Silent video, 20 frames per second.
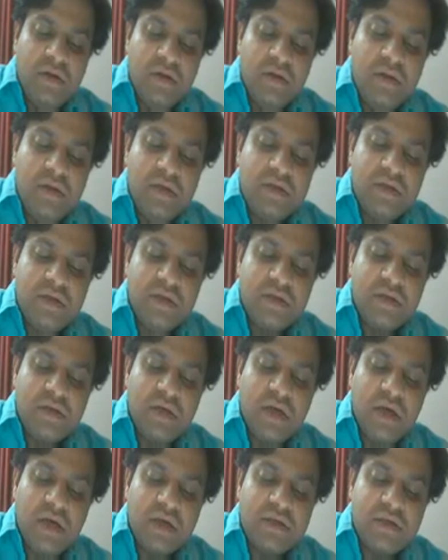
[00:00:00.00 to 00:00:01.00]
This is
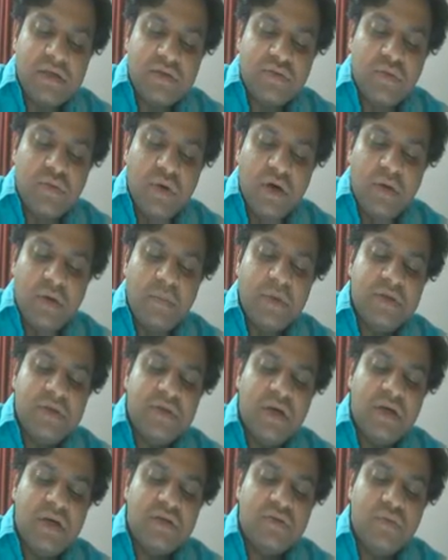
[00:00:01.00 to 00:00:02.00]
x square plus
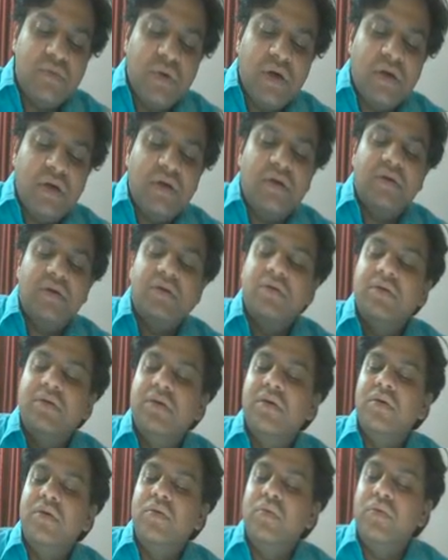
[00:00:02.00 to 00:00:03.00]
r square
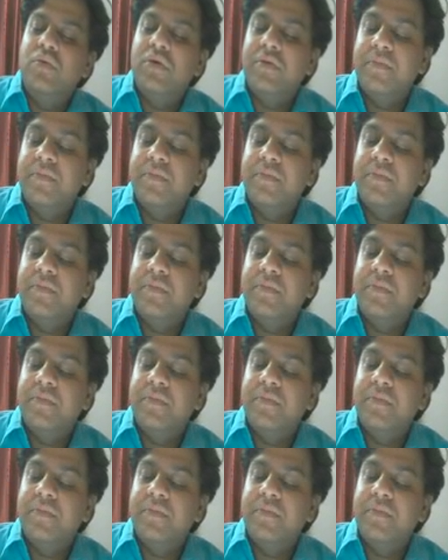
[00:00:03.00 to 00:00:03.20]
root.